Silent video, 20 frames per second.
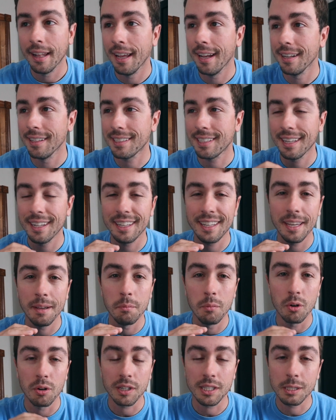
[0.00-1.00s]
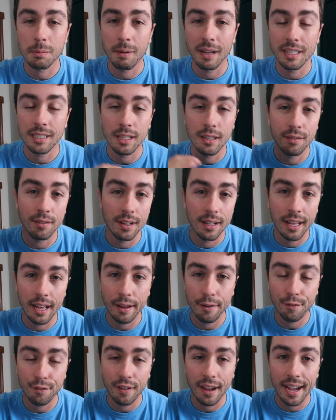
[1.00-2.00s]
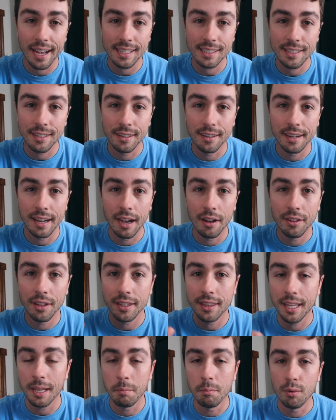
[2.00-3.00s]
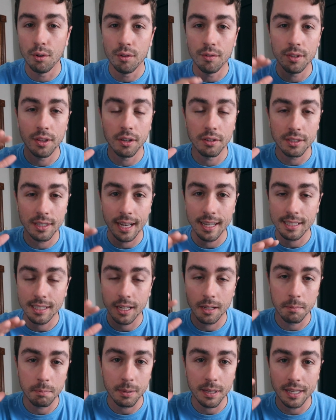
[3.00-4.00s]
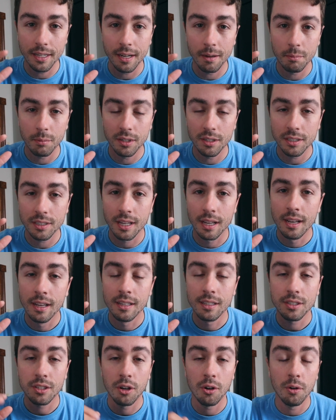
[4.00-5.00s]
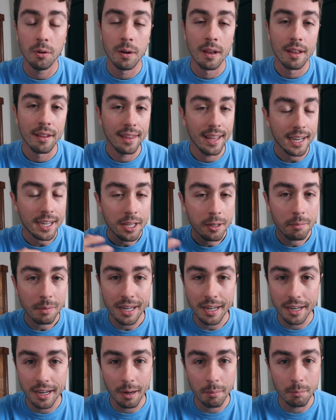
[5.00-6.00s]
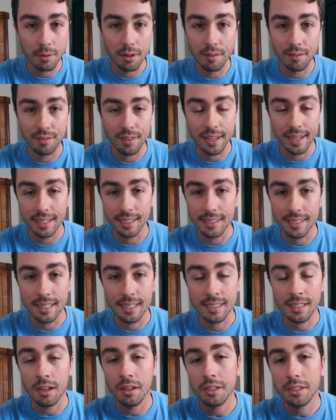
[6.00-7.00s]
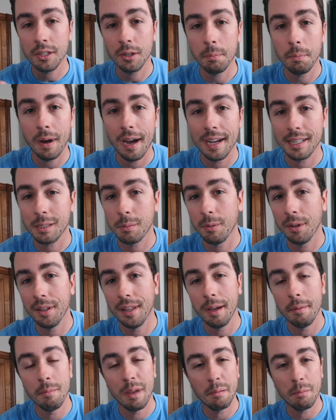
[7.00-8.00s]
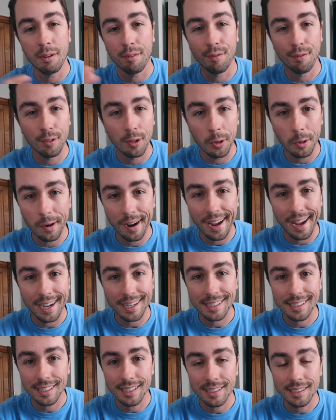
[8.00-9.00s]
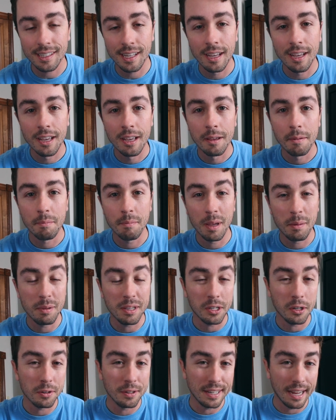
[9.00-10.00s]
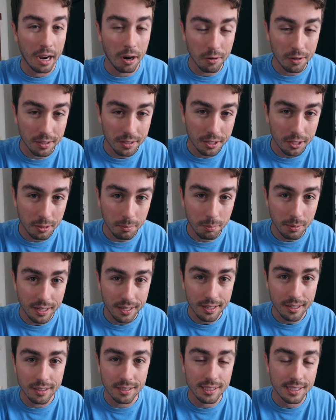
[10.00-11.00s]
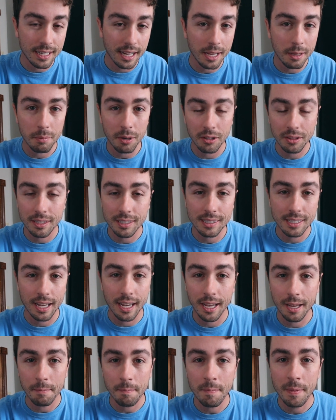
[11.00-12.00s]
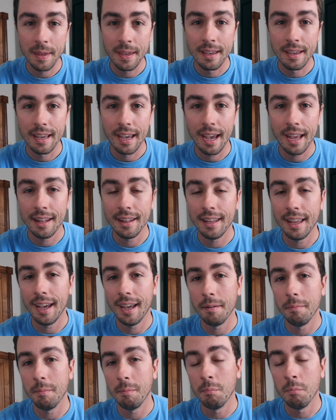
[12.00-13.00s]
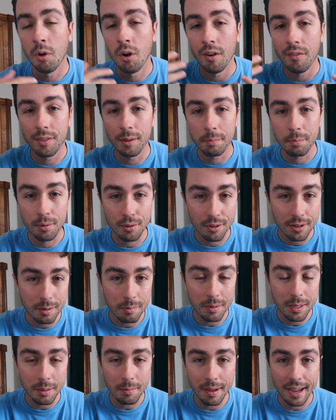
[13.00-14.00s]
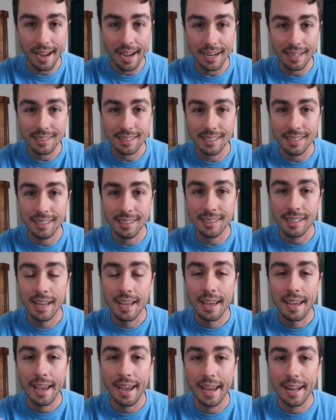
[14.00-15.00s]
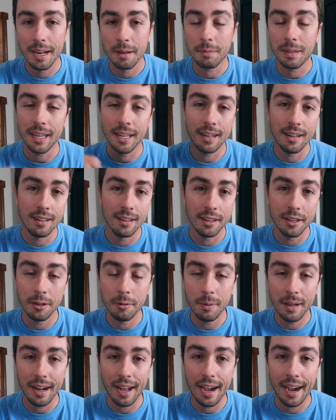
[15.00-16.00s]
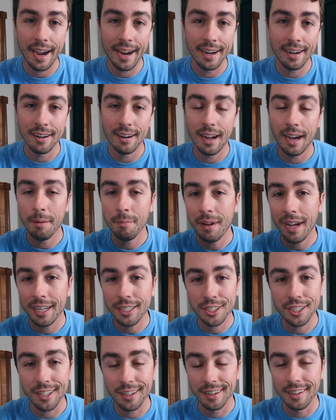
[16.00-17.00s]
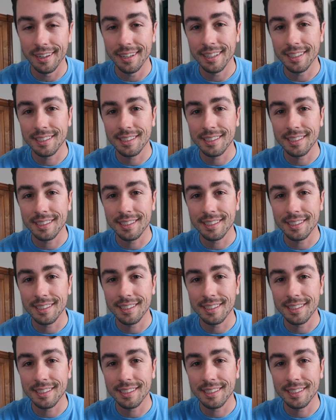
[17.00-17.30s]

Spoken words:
then it's gonna get more expensive a lot faster now that they moved those SLP numbers. So that could mean a number of things. It's also possible that maybe floor Axies maybe go down a little bit or stay about the same, and then more of the premium Axies end up getting a little bit higher. I'm not sure.